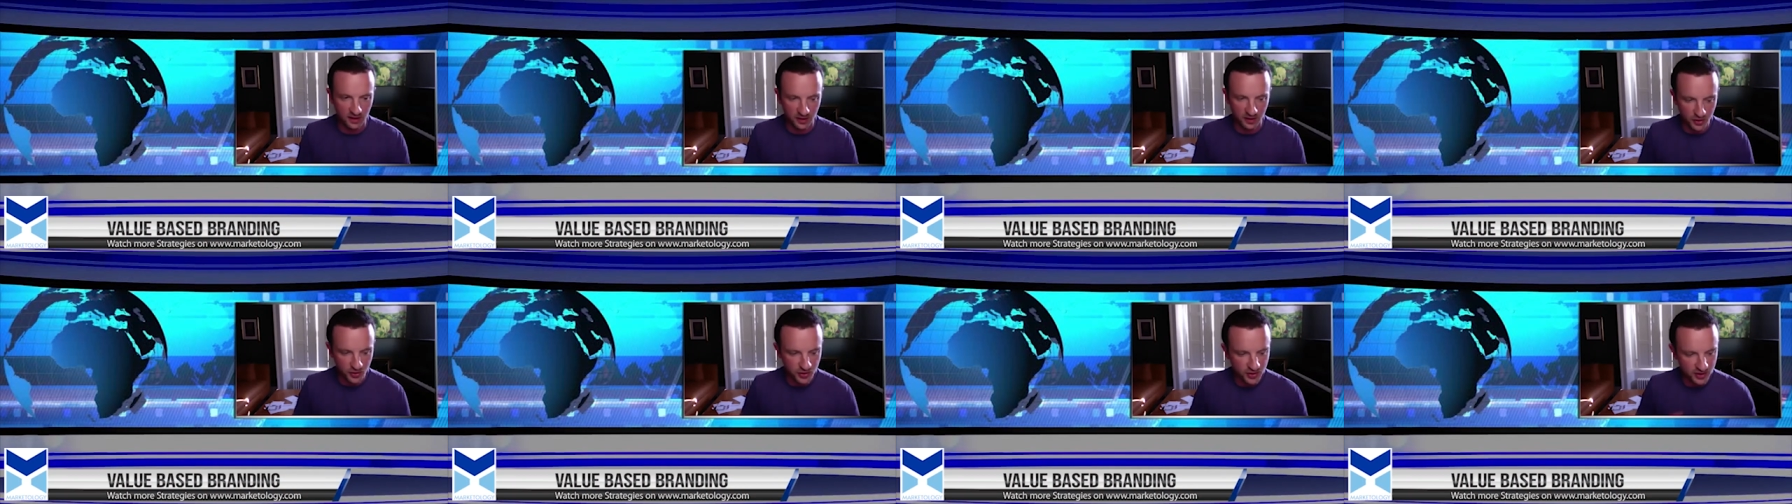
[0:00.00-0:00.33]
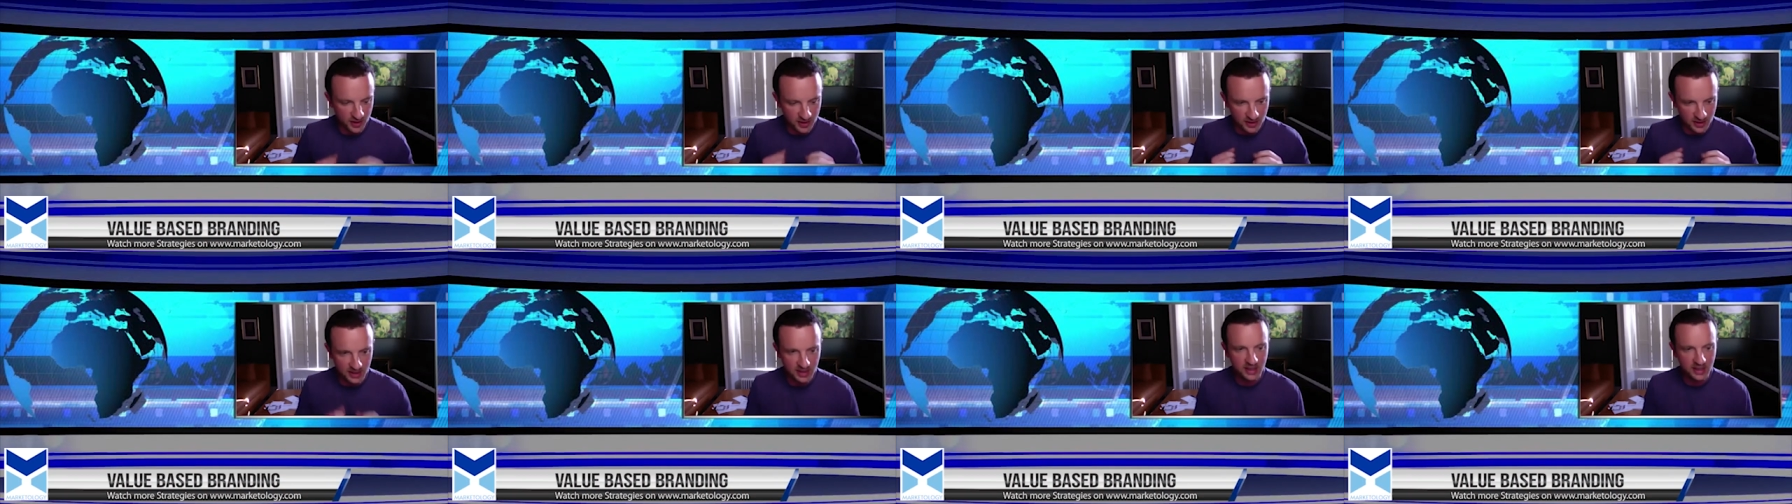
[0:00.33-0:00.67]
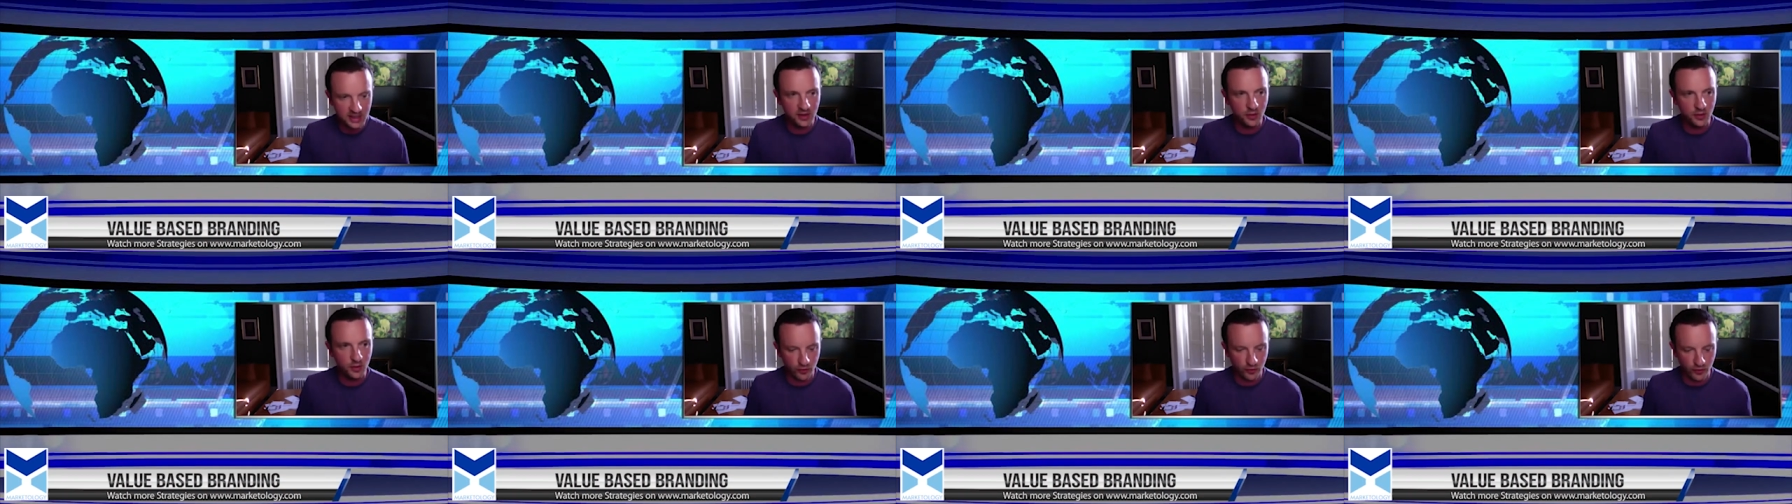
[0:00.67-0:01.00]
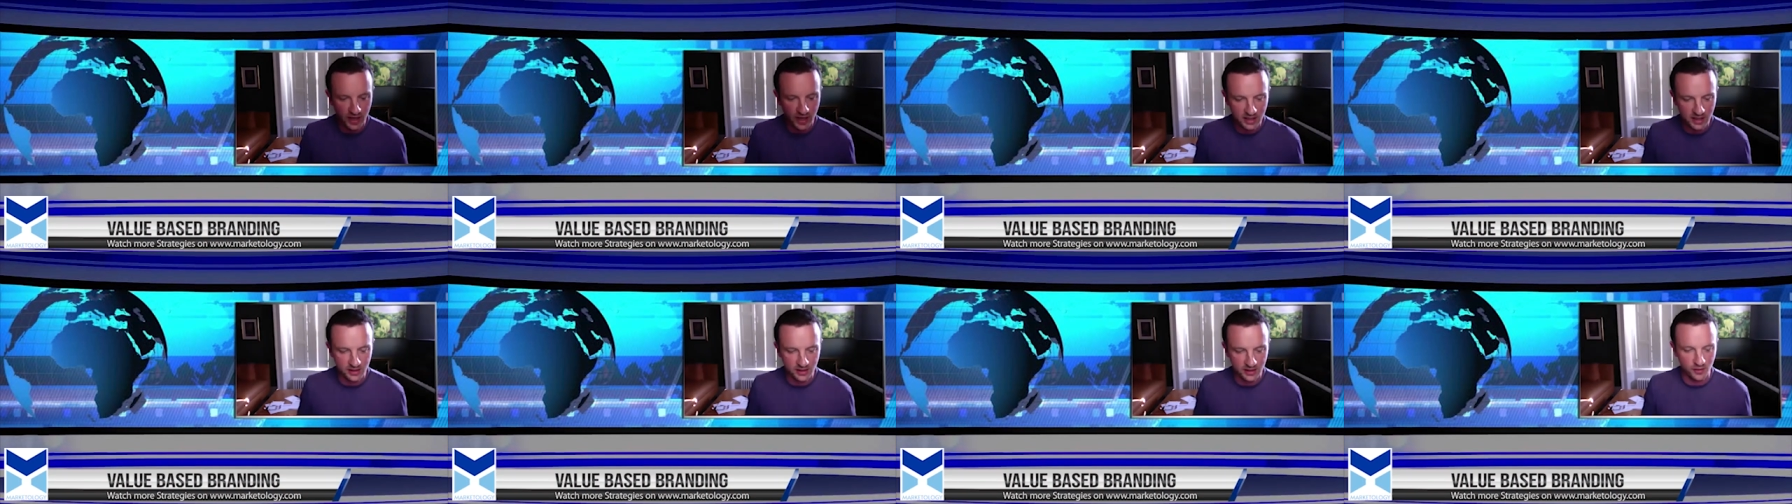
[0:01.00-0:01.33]
you're just leading with
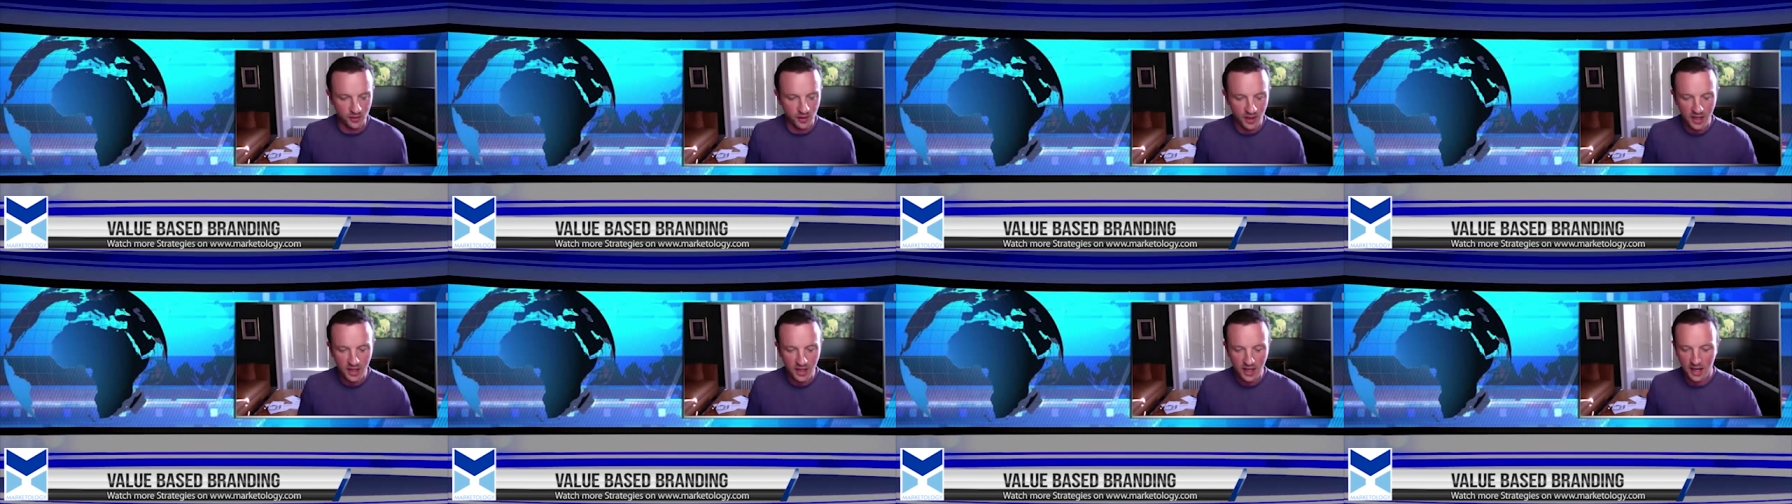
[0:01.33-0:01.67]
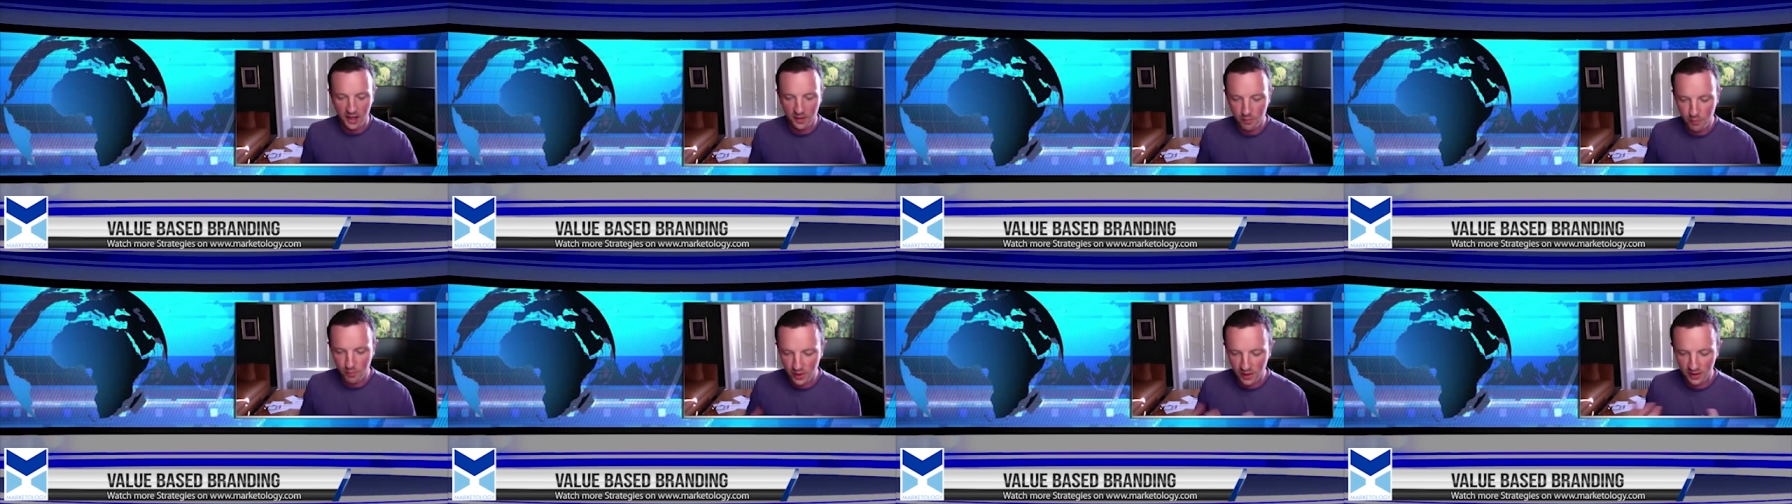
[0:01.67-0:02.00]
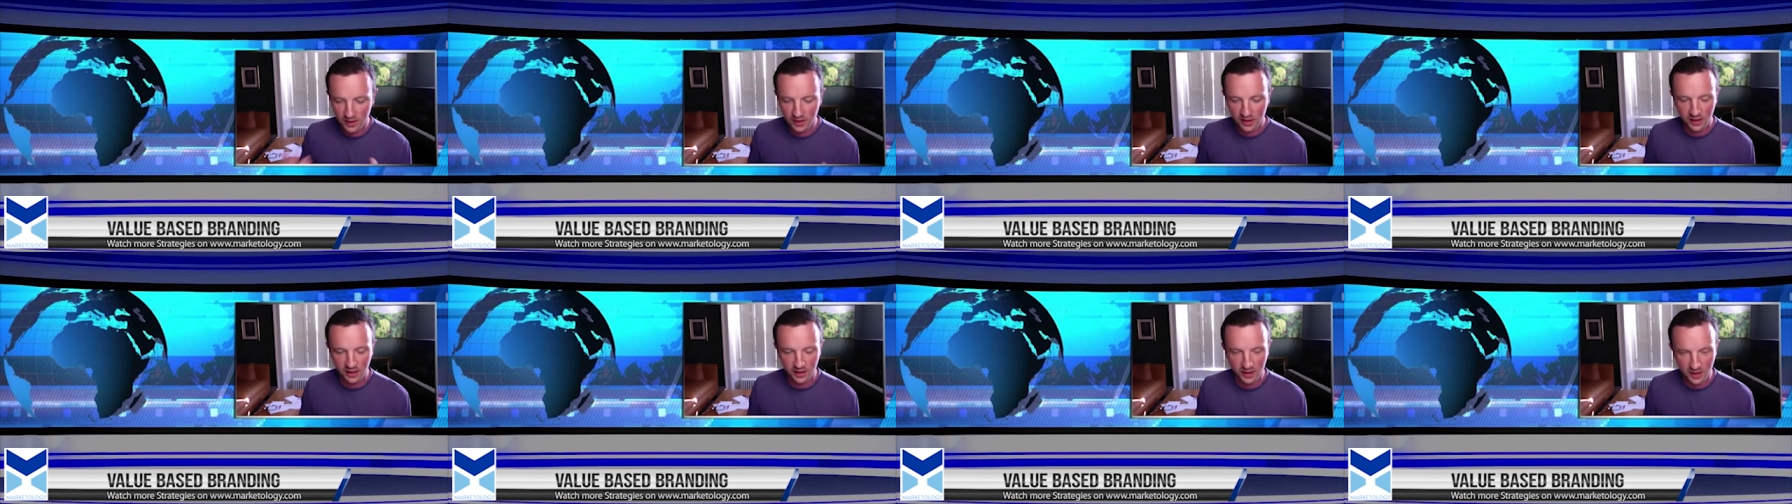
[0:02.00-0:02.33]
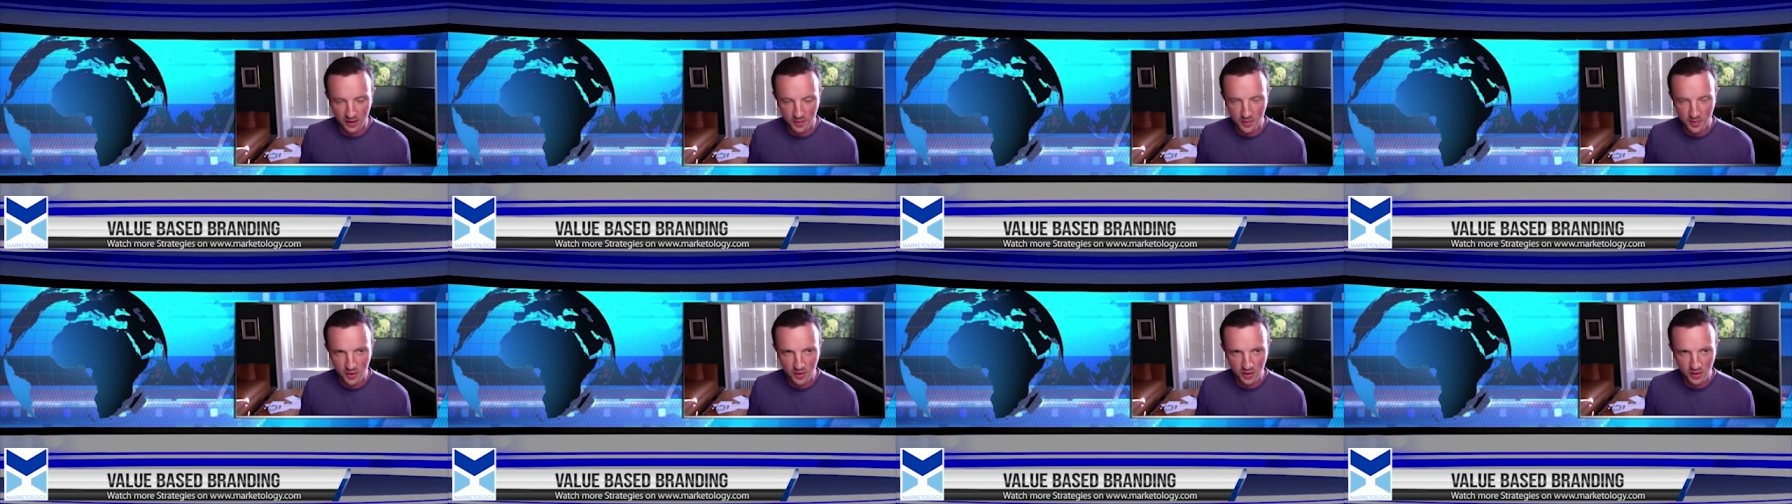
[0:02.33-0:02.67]
value and building a
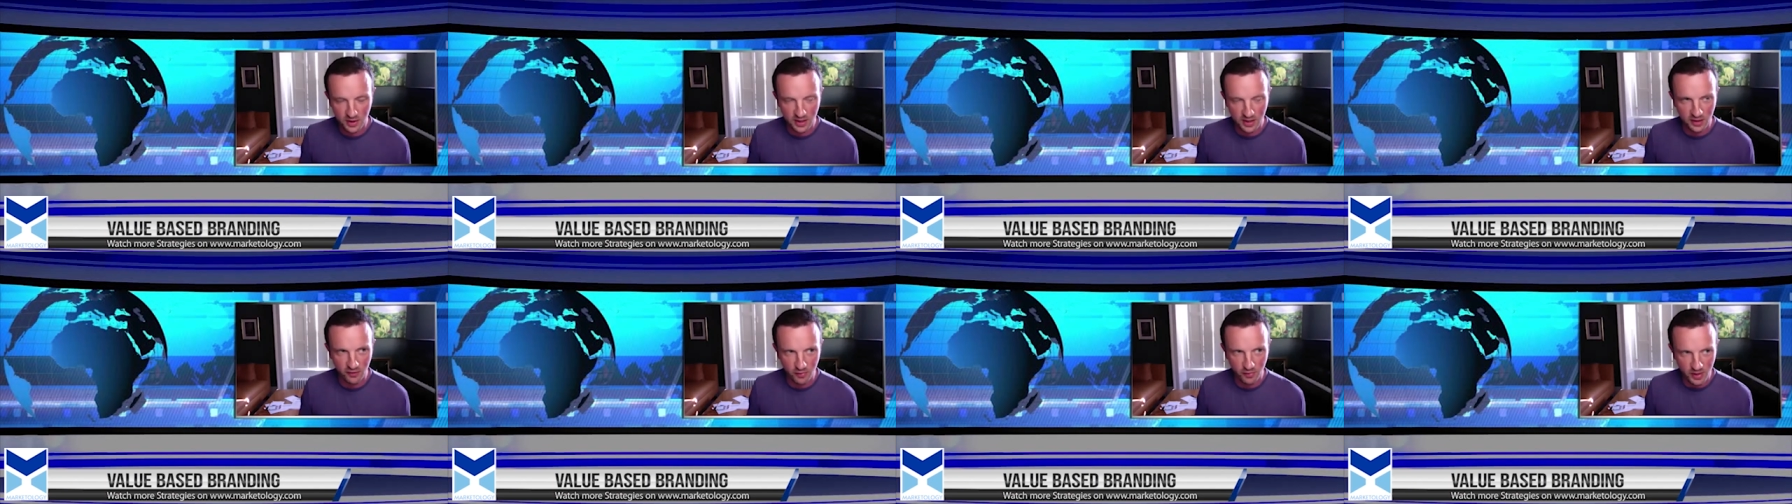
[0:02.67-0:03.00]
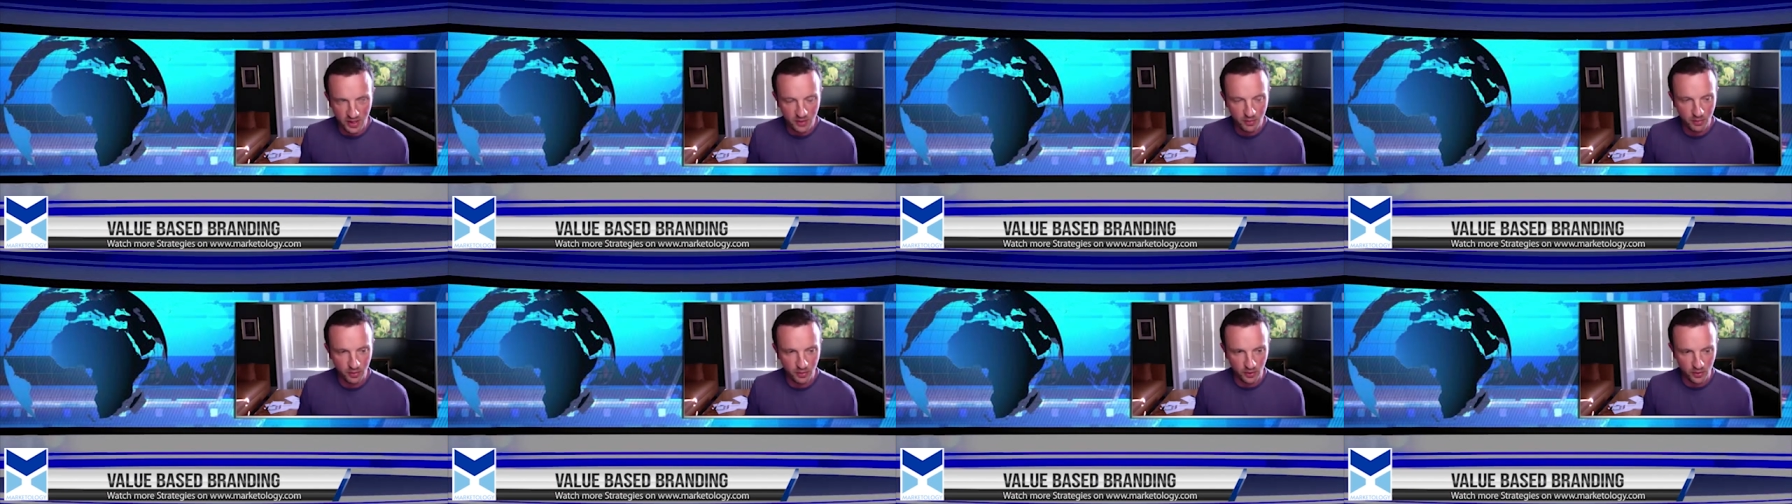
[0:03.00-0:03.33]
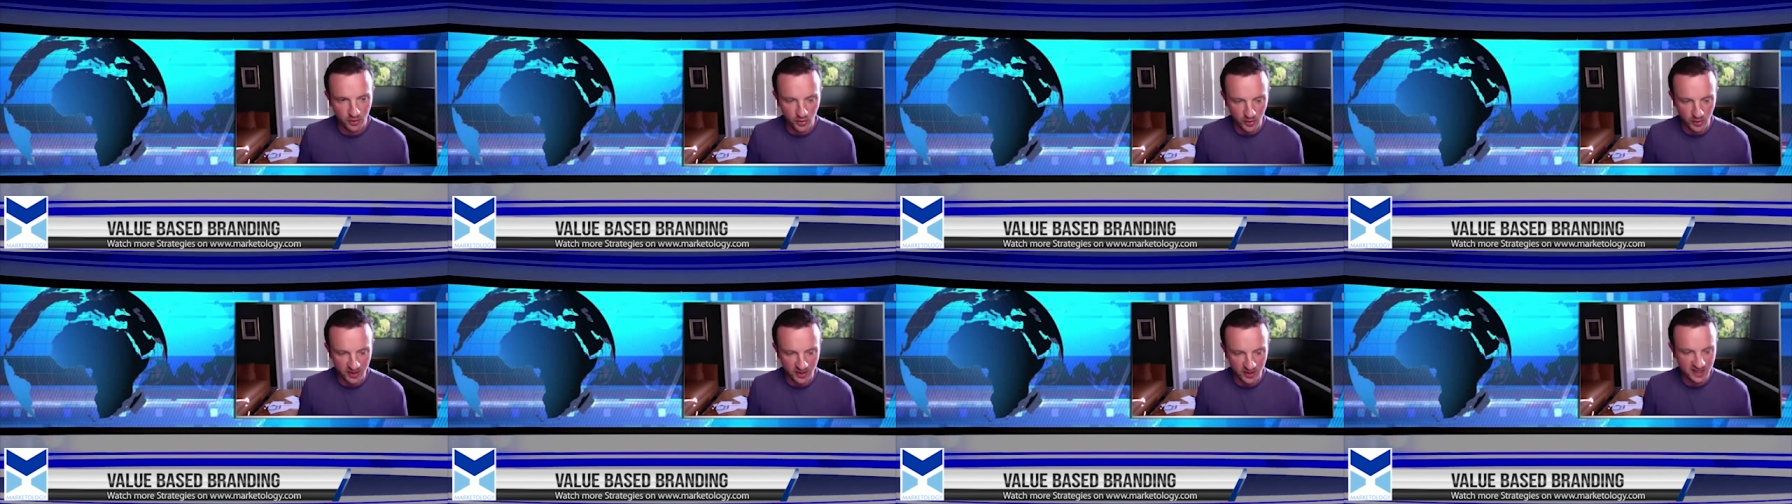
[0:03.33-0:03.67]
community of people who